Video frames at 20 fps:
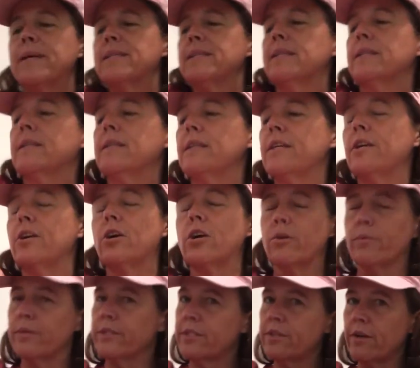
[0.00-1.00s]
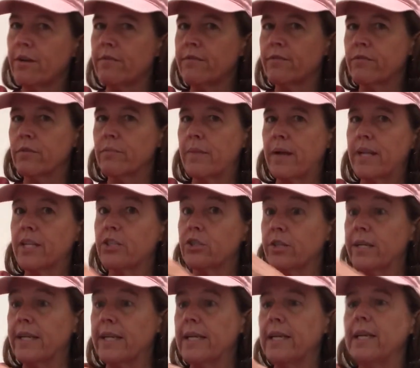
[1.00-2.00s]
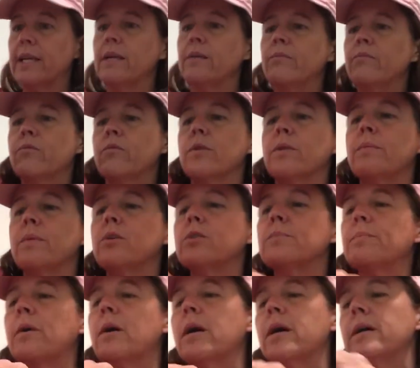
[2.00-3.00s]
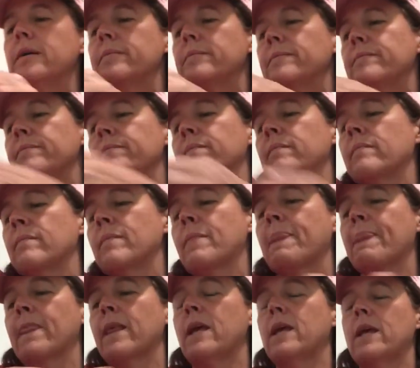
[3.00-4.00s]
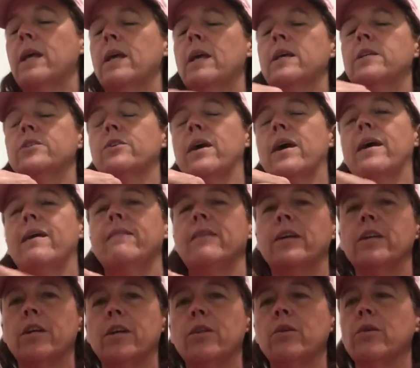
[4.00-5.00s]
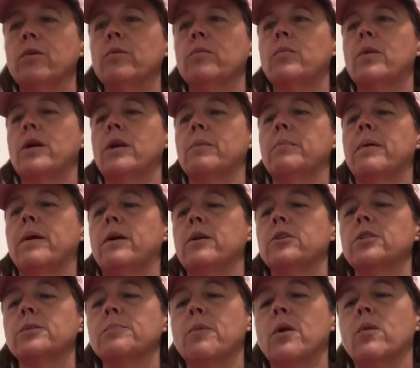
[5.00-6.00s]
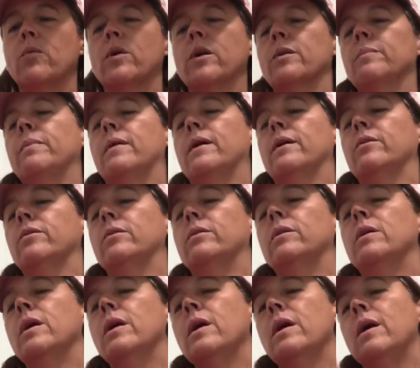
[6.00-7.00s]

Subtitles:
basically are reserved for my drinking for the most part. So I have another water bottle, smart water bottle.